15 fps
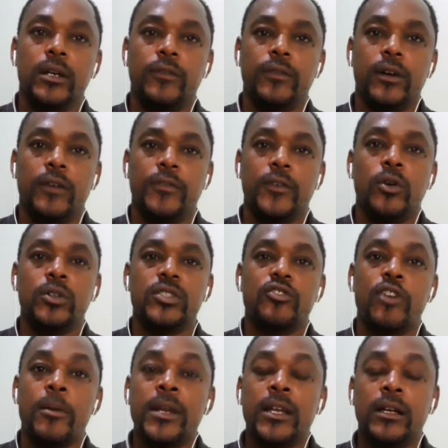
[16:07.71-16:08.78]
uh, of course,
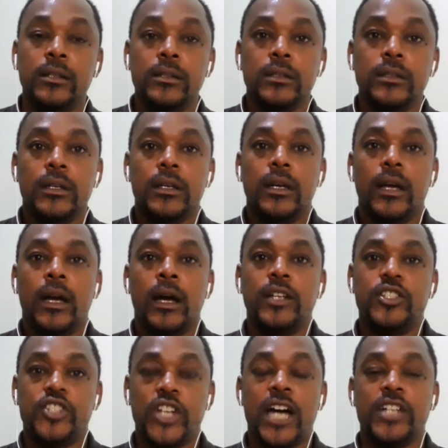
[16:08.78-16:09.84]
criminal
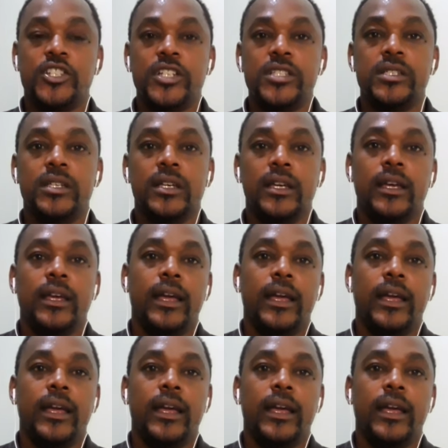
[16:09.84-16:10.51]
uh, charges.